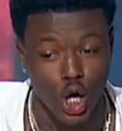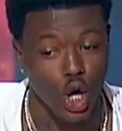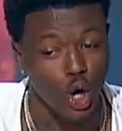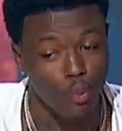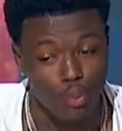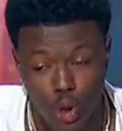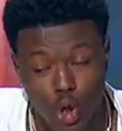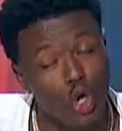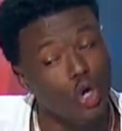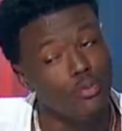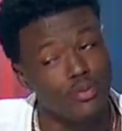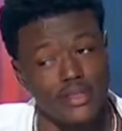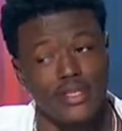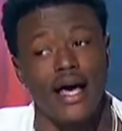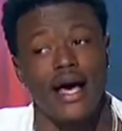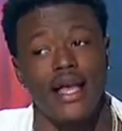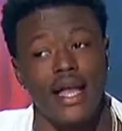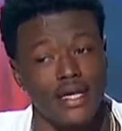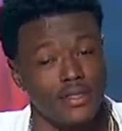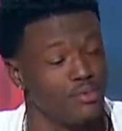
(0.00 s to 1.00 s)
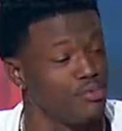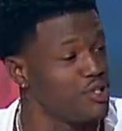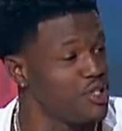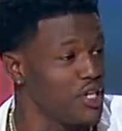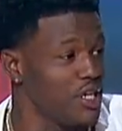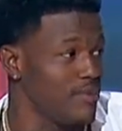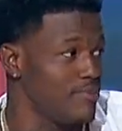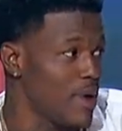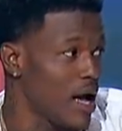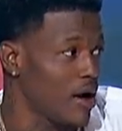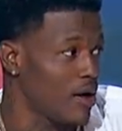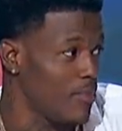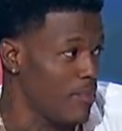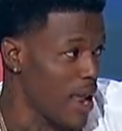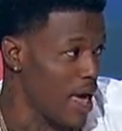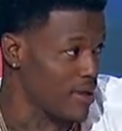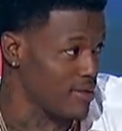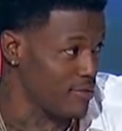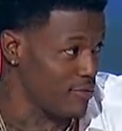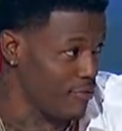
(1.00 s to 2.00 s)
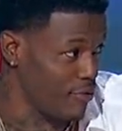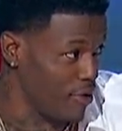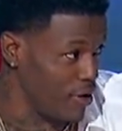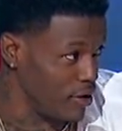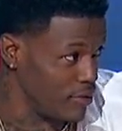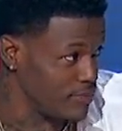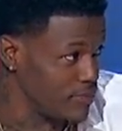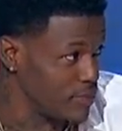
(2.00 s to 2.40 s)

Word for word: Haboob sound like Michael Blackson from.